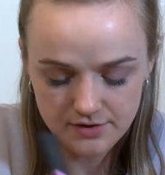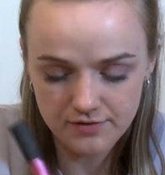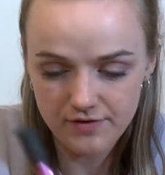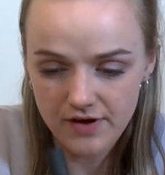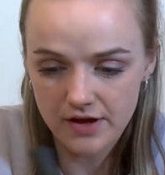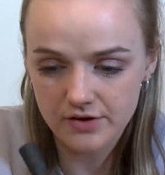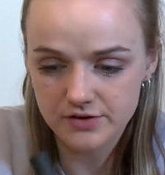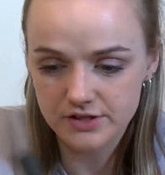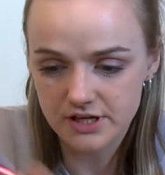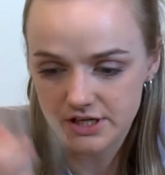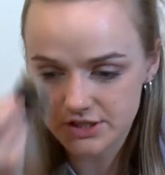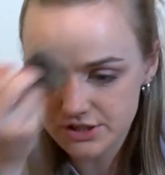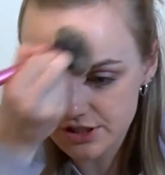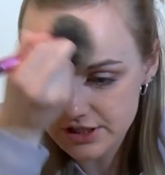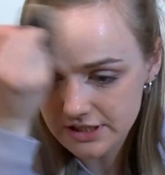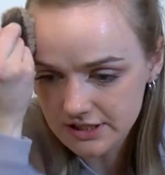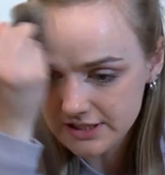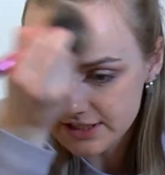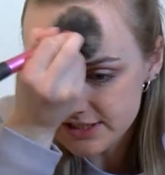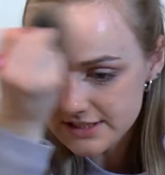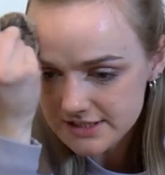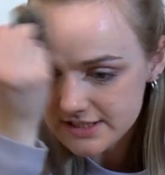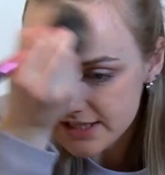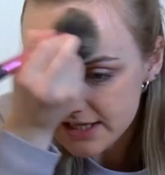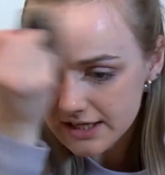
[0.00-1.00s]
the foundation and
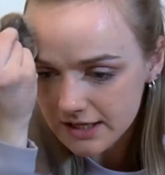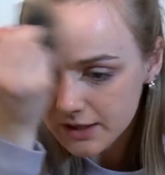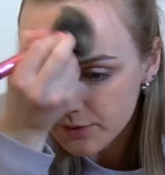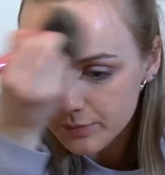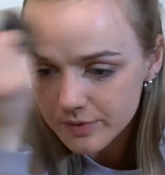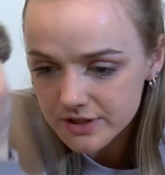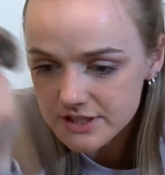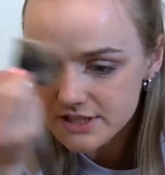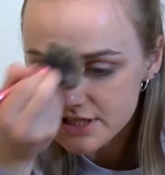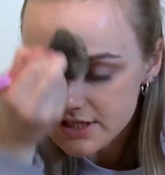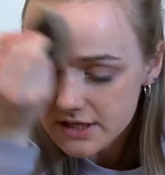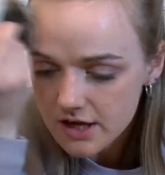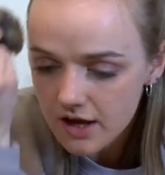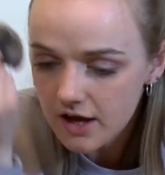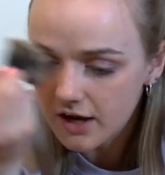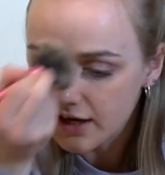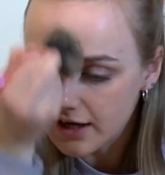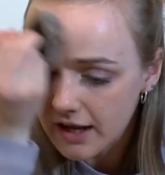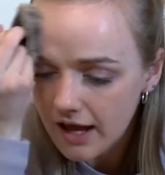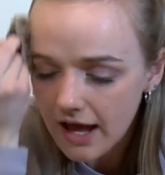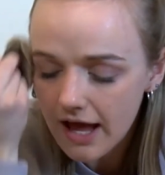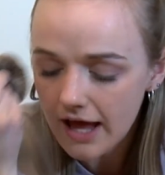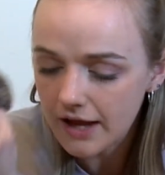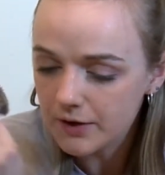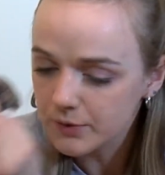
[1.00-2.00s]
concealer we did
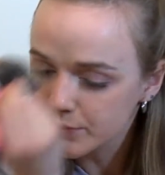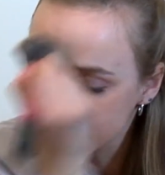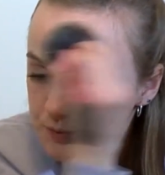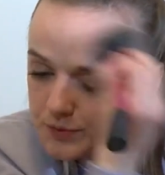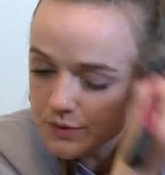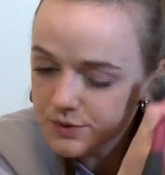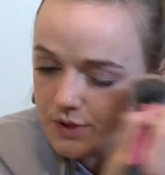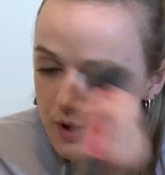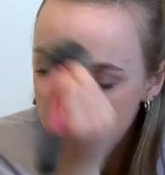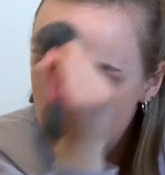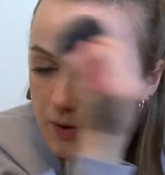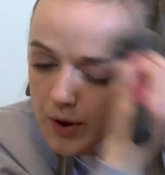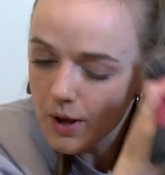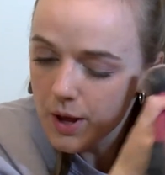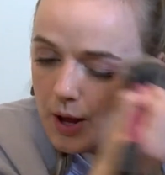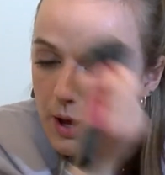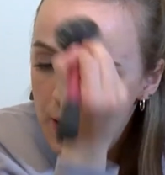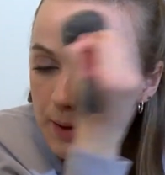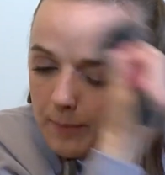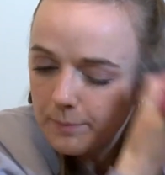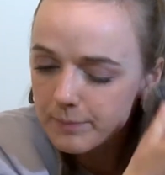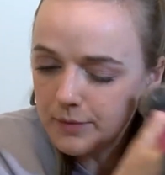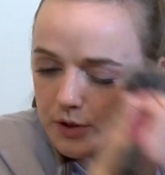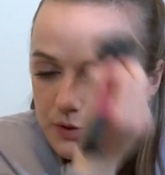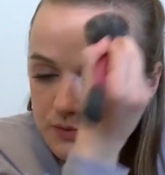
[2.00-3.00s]
earlier, and also
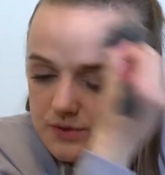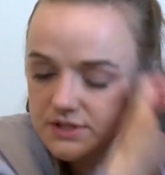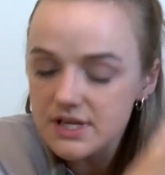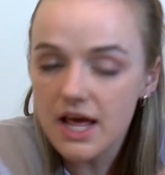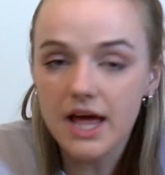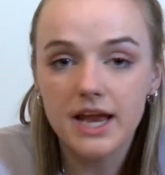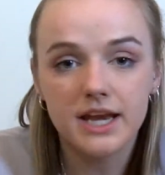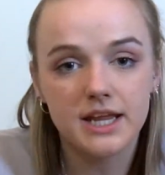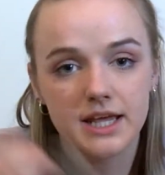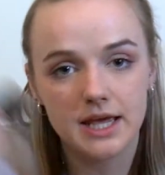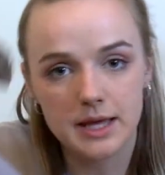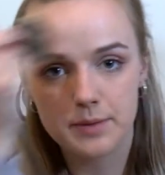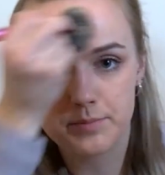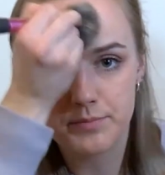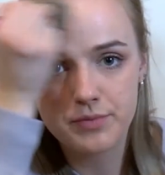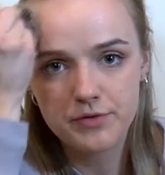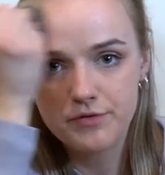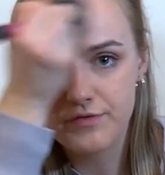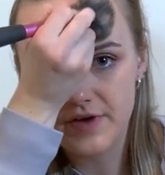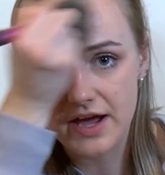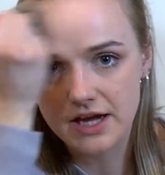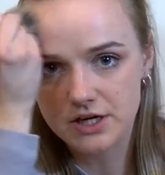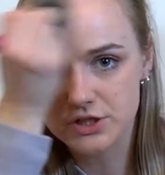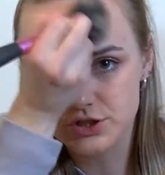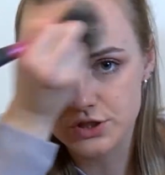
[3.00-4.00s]
mutes any
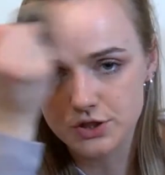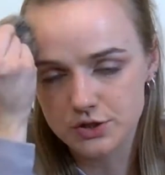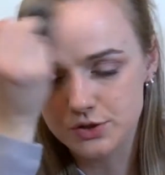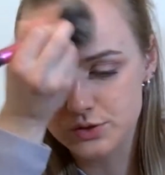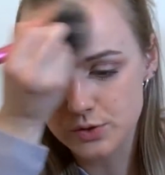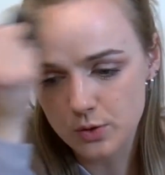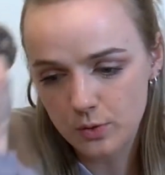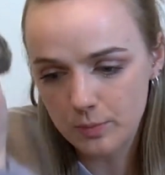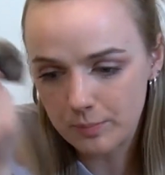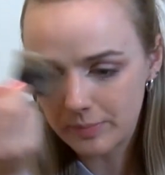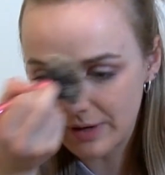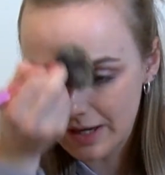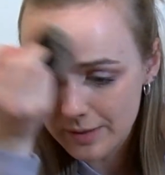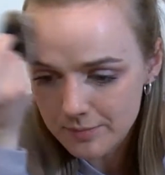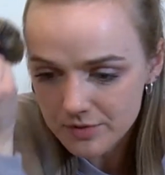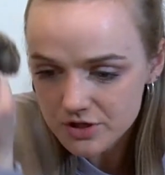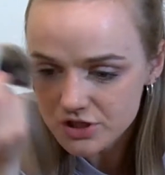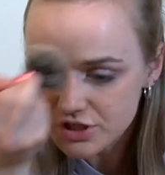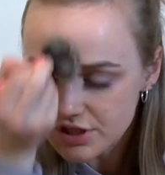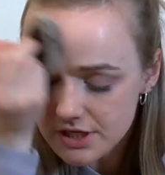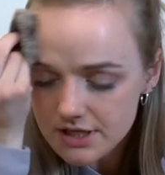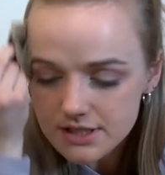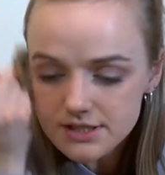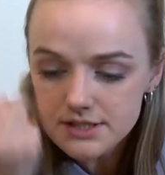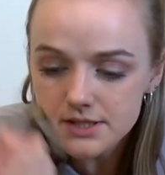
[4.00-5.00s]
imperfections or
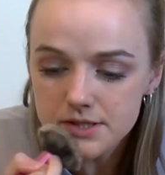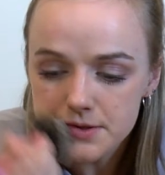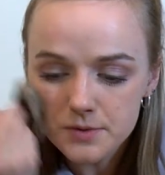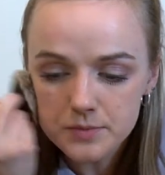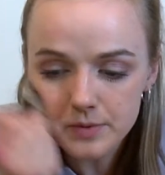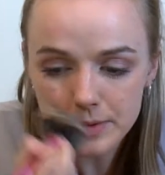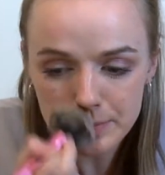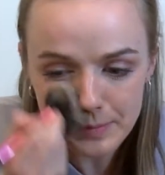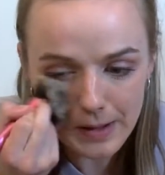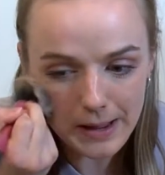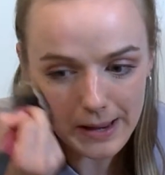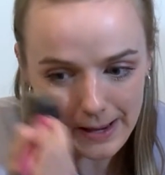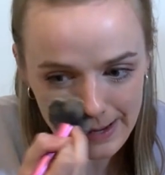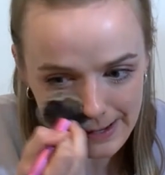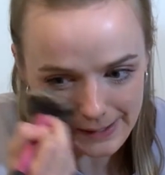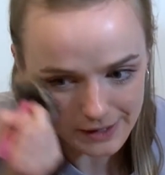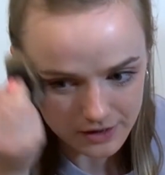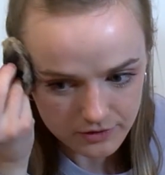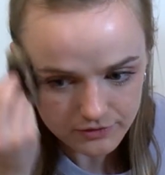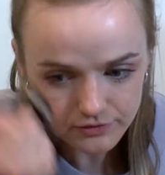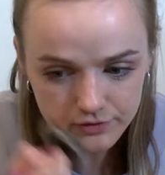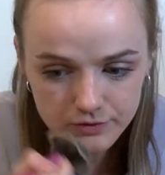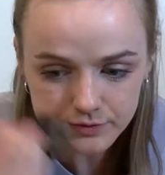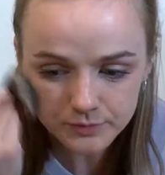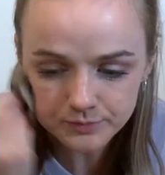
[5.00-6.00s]
blemishes that we might
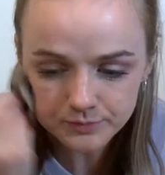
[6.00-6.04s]
have.